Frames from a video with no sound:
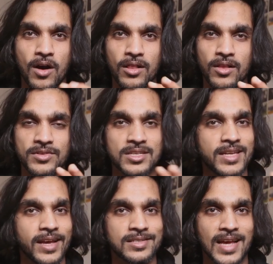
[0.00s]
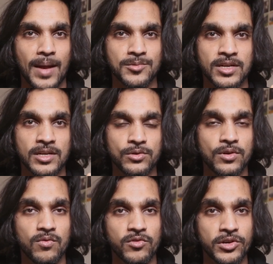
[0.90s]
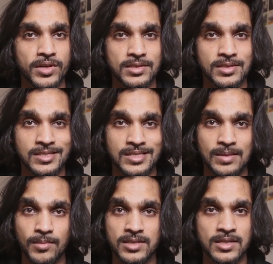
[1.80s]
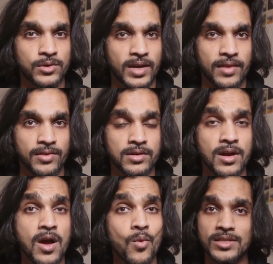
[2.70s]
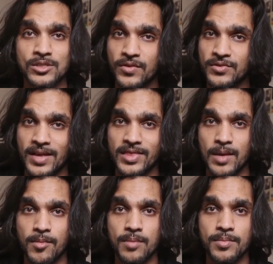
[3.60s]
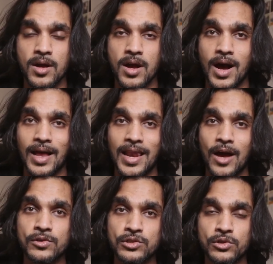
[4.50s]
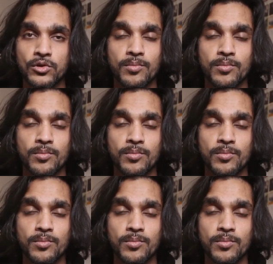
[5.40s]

all of these text capturing tool working seamlessly together, once you have set them up, allows you to